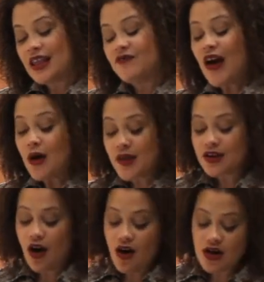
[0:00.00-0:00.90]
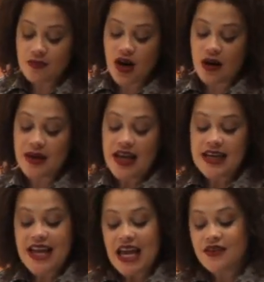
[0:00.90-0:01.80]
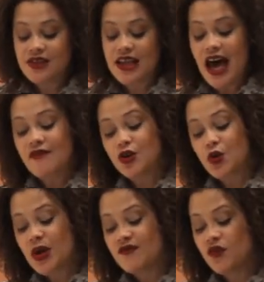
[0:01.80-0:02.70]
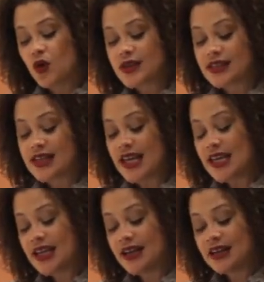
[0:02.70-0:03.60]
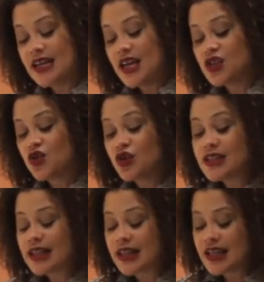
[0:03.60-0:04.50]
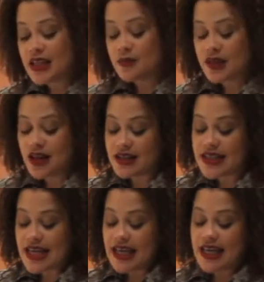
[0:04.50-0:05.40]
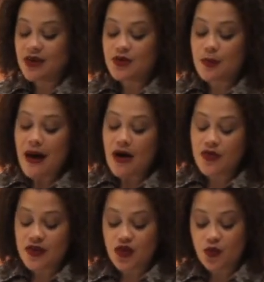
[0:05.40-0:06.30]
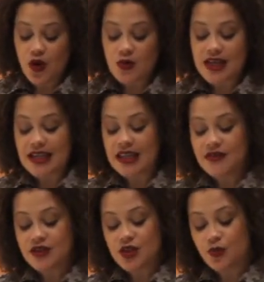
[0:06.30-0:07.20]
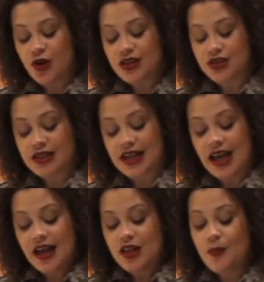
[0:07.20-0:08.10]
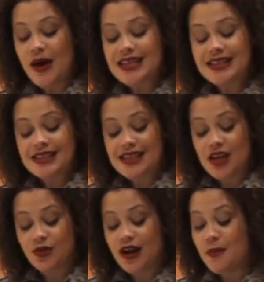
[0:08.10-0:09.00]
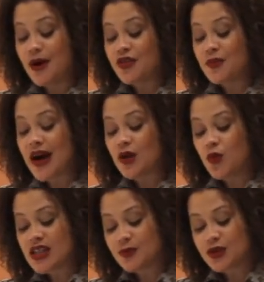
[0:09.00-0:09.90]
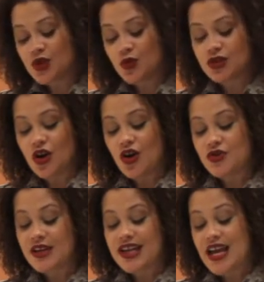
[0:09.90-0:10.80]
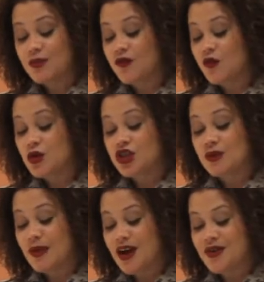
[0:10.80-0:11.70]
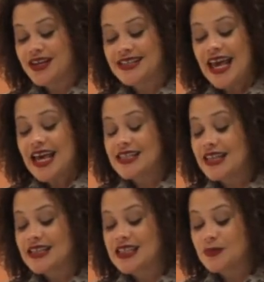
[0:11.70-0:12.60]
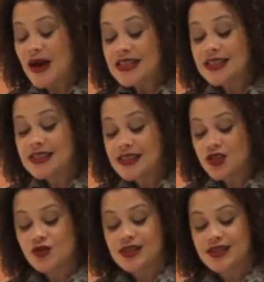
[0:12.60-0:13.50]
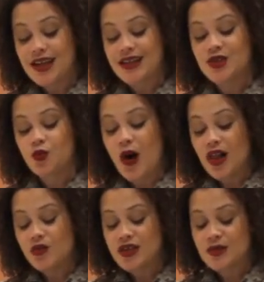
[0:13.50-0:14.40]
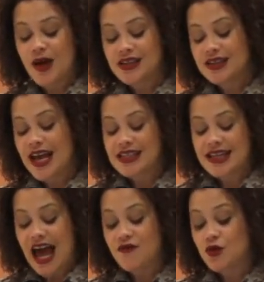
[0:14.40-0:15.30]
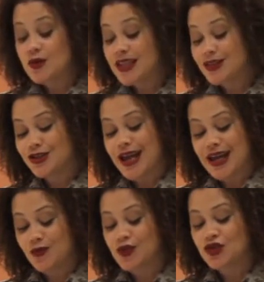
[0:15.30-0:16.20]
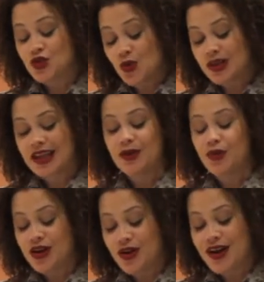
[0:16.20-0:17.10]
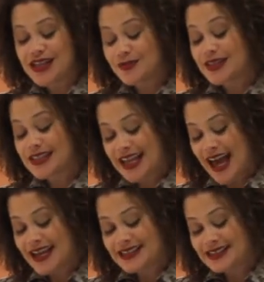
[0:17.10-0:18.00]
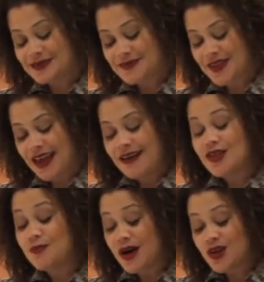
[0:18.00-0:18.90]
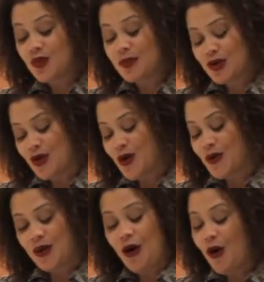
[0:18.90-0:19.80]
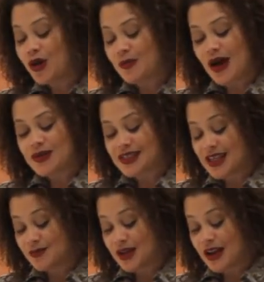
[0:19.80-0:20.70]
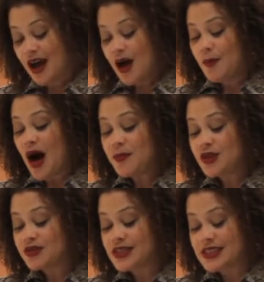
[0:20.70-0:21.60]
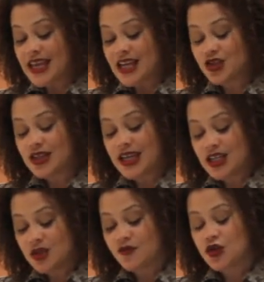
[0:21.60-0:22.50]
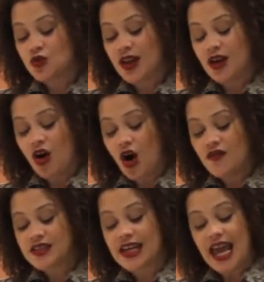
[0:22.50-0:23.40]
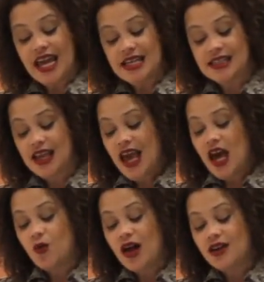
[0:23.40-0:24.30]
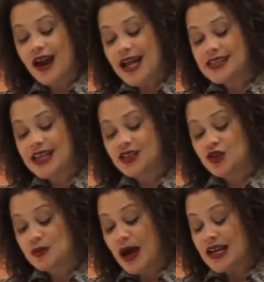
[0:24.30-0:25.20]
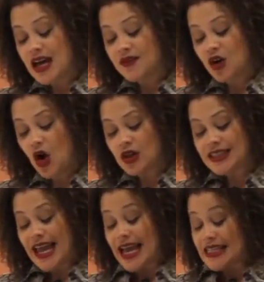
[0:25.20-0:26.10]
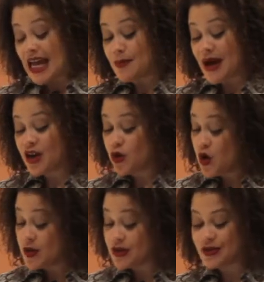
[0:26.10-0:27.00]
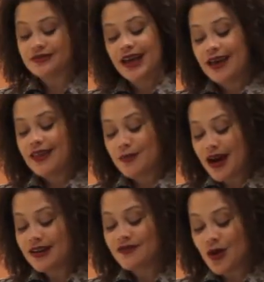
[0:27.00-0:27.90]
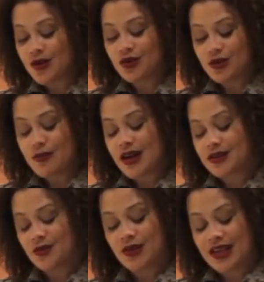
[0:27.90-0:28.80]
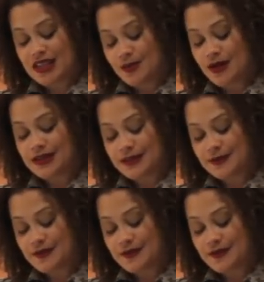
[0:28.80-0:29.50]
They found that cardamom, native to the evergreen forest in India, is good to clean the blood, heal the mouth and throat, and lift depression. The best secret a mother might whisper to her daughter the night before she marries is that the spicy citrus seed is well respected as an aphrodisiac and will surely bring her husband to task. The mud women know all about cinnamon, popular since ancient Egypt for treating coughs and aches, and while our ancestors might not have called it antimicrobial, they might have known a good medicine when they smelled it.